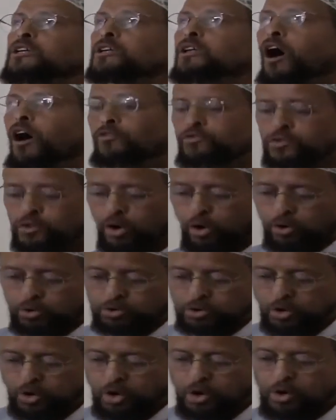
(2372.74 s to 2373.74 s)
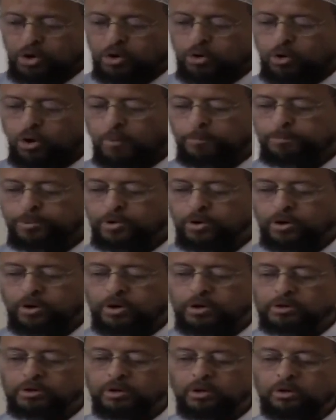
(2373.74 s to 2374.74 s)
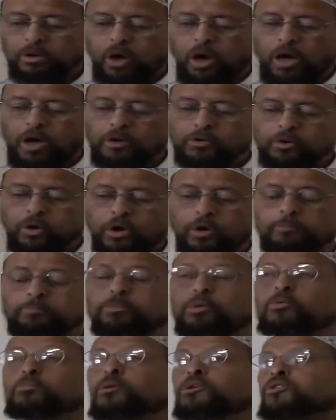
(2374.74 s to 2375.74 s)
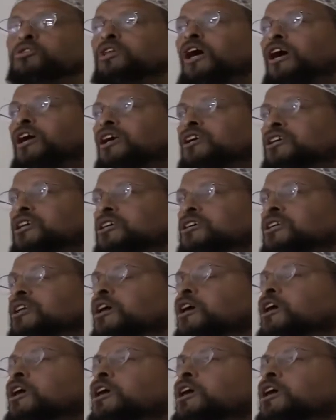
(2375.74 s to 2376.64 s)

He loves those who are pure. Inna Allah yuhibbul muttaqeen.